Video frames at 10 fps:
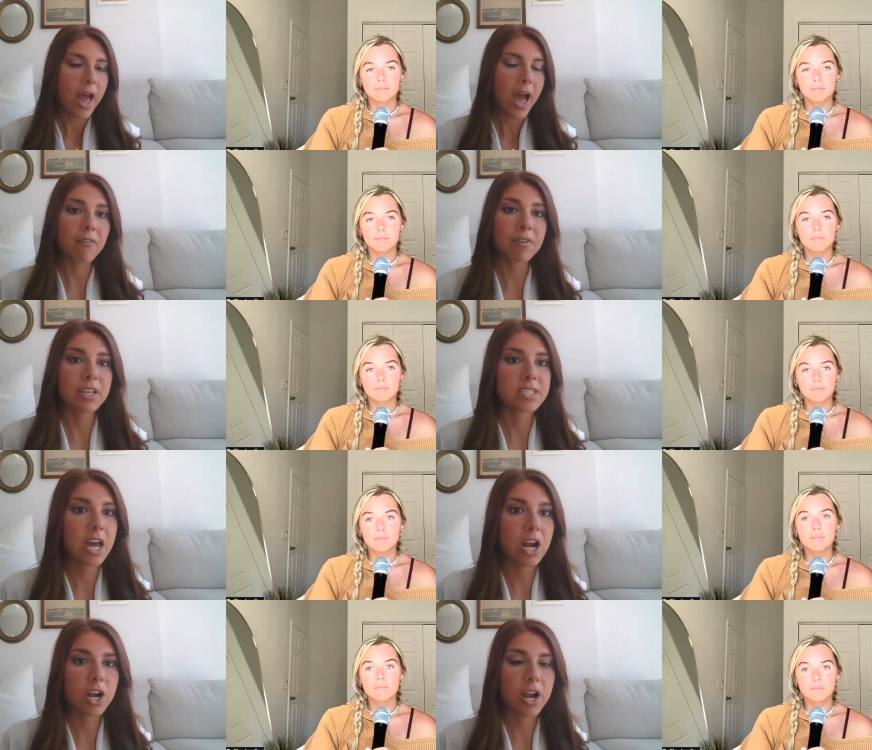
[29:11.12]
Speaker 1: having a
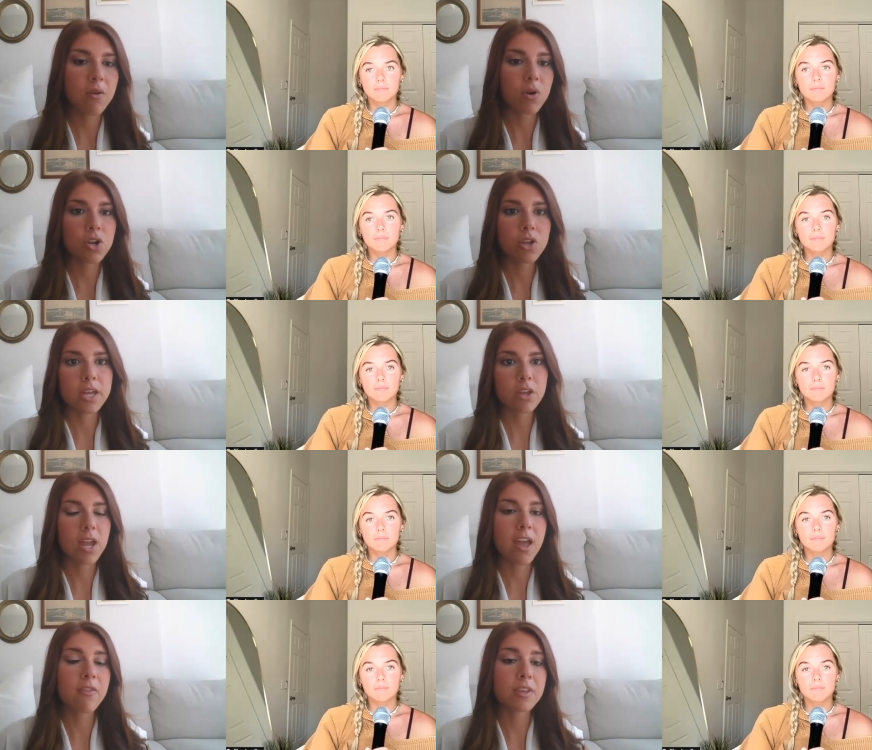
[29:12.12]
saturday where you're like
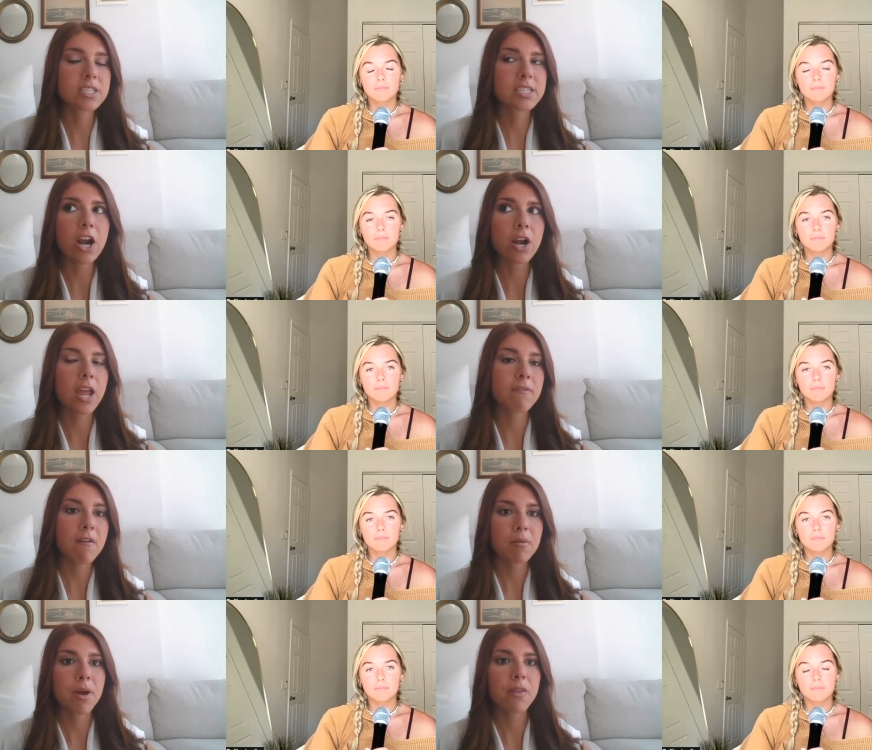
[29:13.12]
okay this saturday of
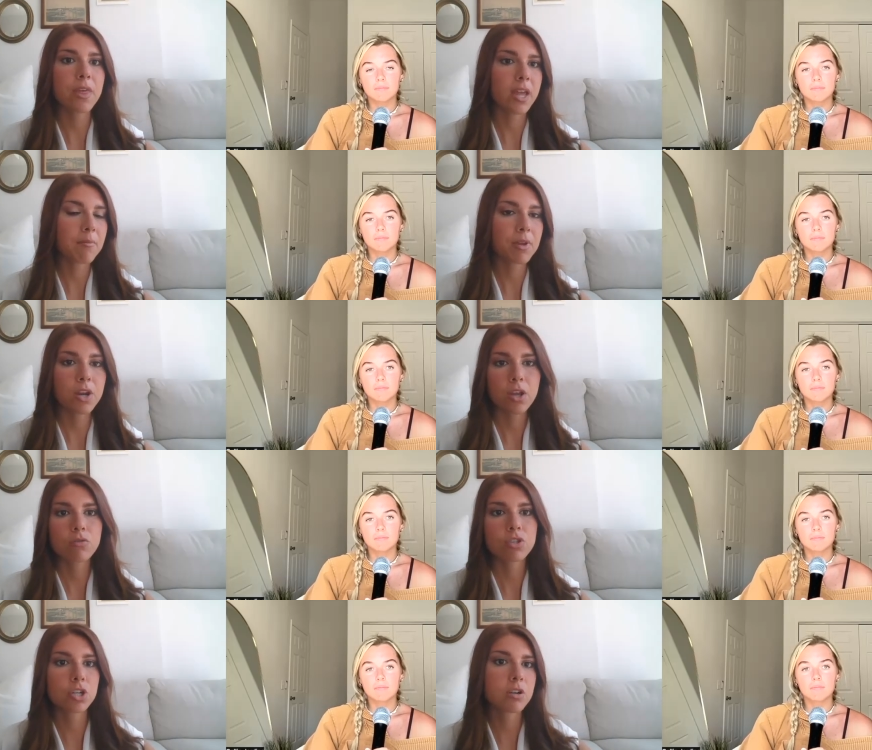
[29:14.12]
every month like i'm gonna
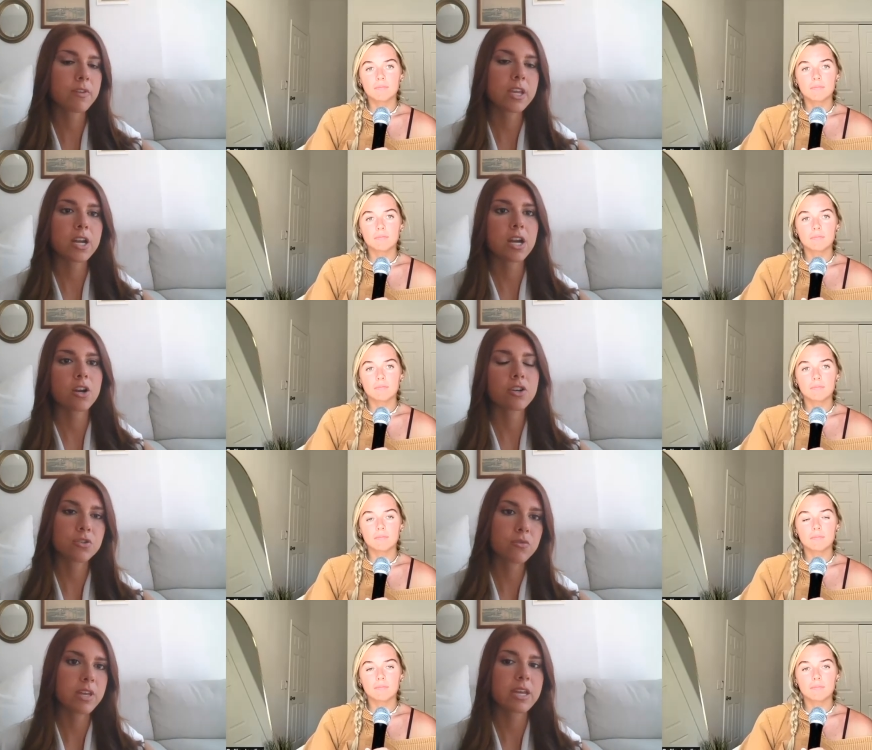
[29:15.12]
go serve here or
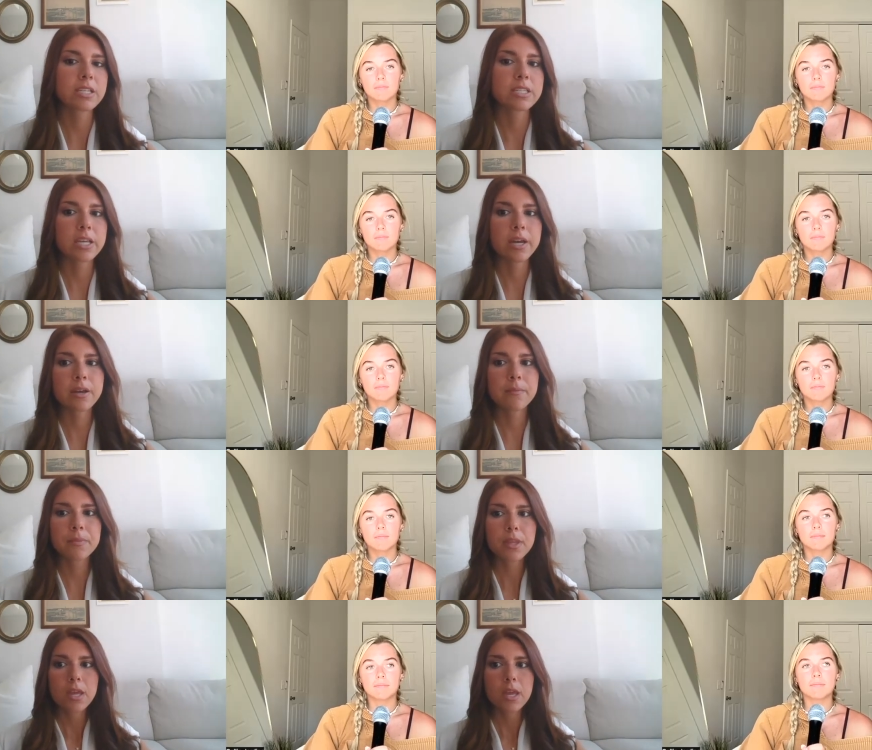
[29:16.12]
do this
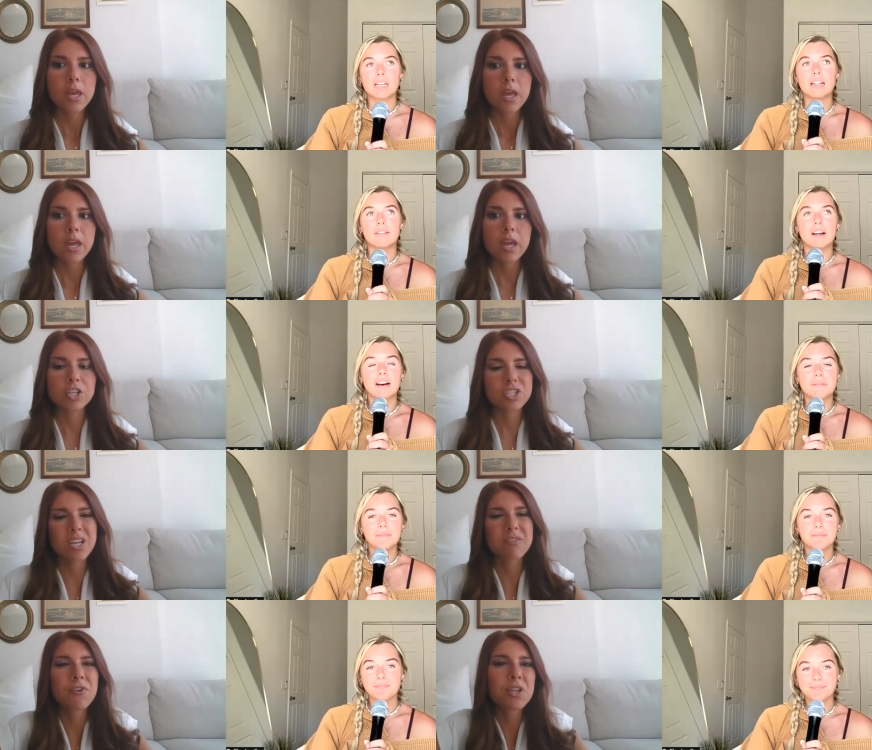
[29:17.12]
um
Speaker 2: mm, i love that
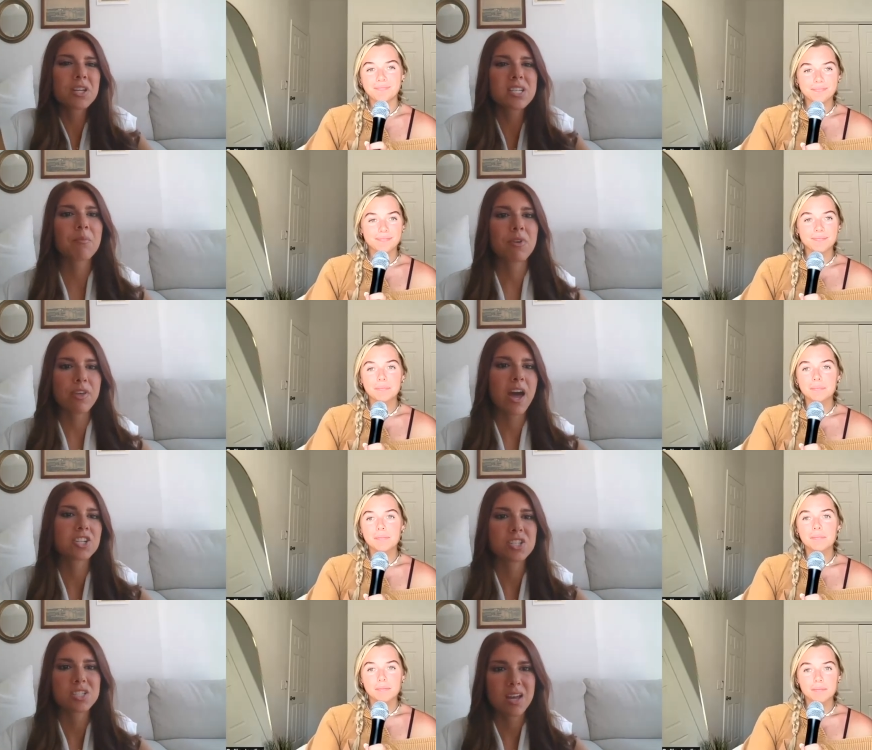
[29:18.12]
Speaker 1: like filling time with
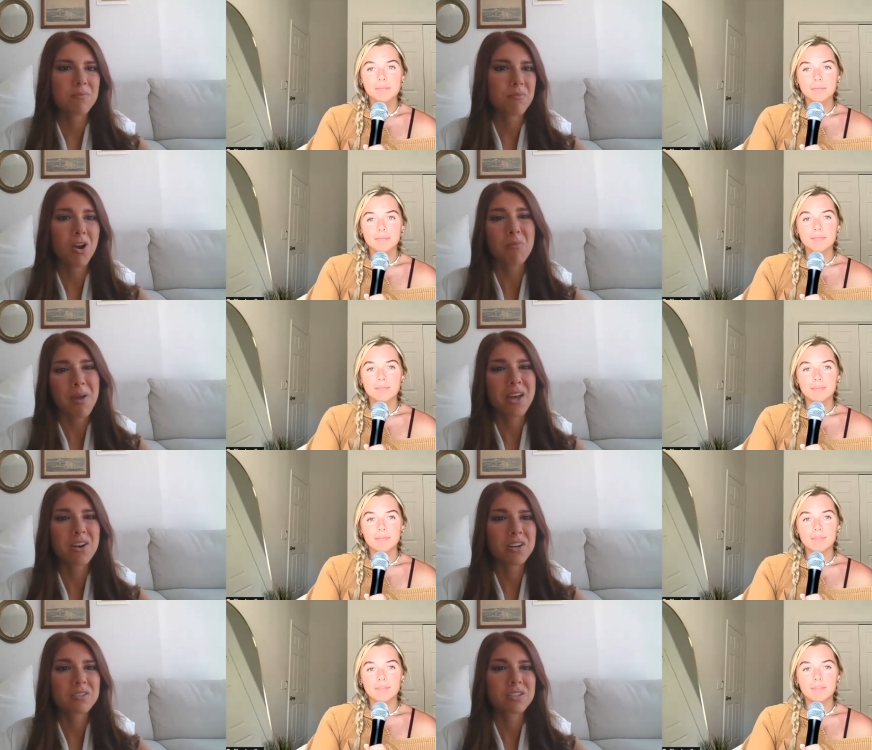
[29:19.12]
actions that are
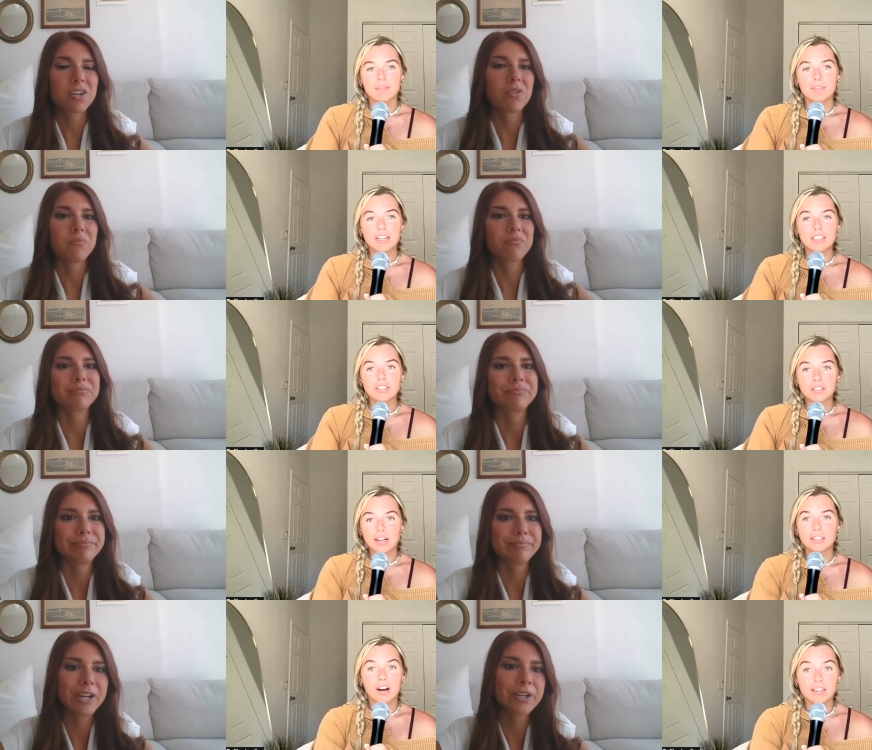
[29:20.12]
matter
Speaker 2: you know that's
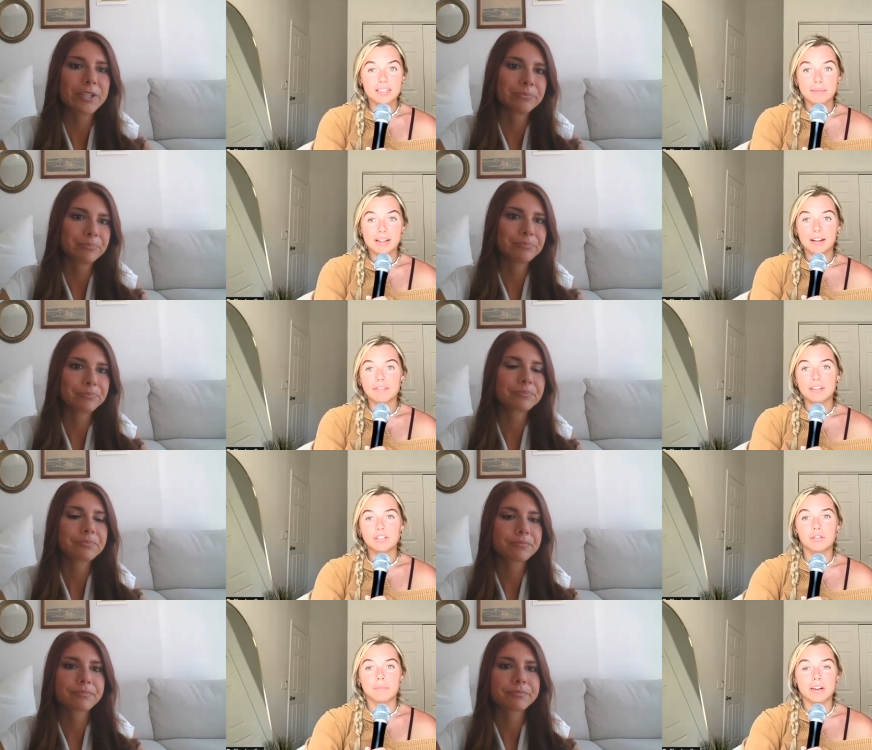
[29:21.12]
that's awesome i love that
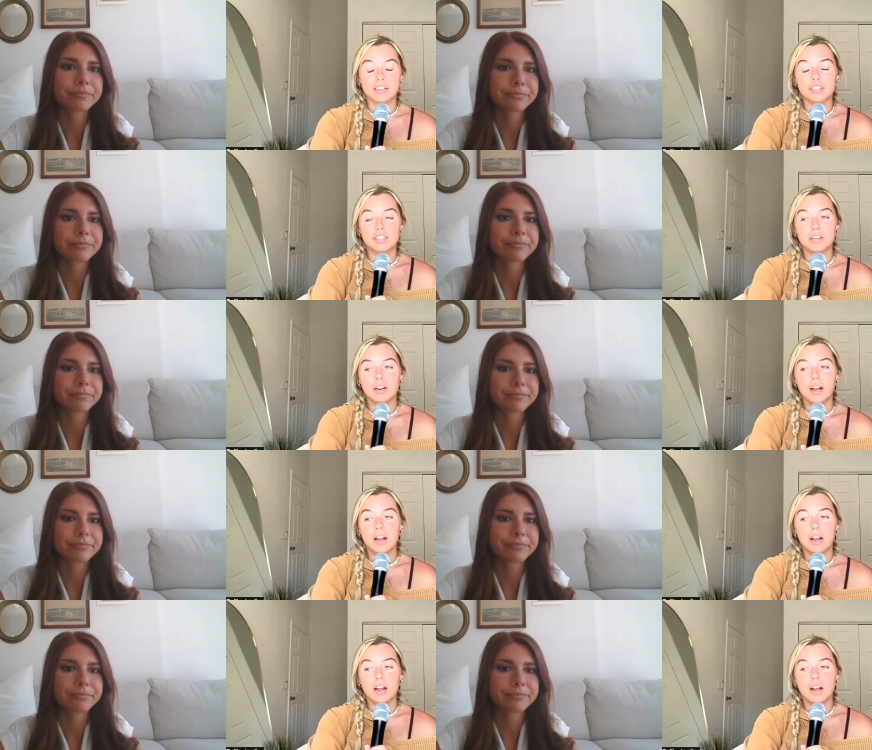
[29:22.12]
so much